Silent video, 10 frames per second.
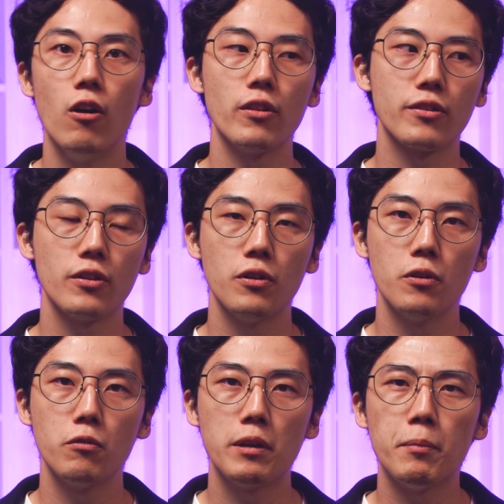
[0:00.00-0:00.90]

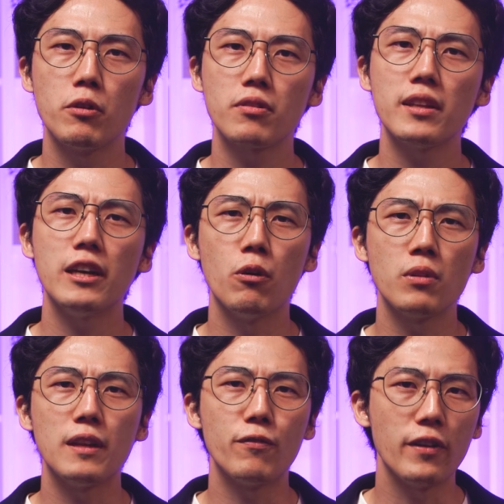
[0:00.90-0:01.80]
although we mostly
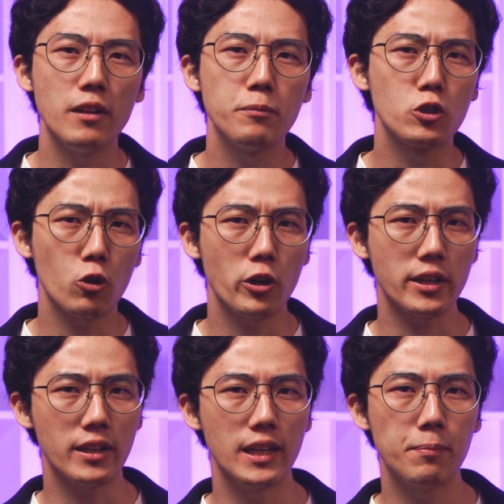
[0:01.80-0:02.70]
only film filmed short
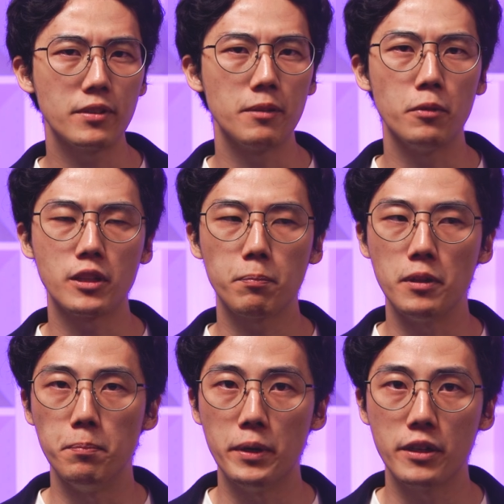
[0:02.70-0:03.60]
clips in
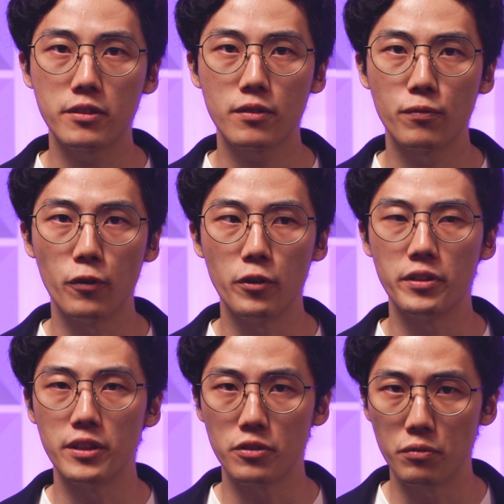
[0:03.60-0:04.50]
multiple bursts for
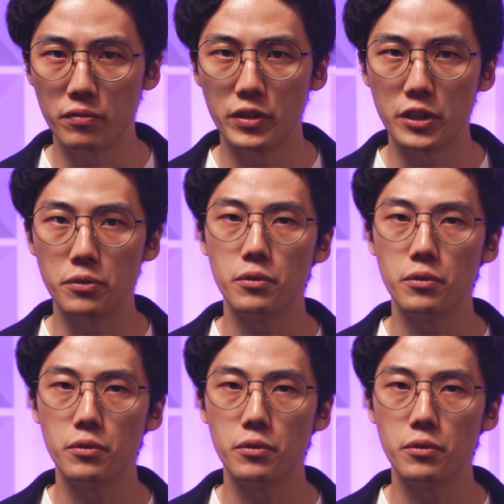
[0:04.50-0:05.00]
this review.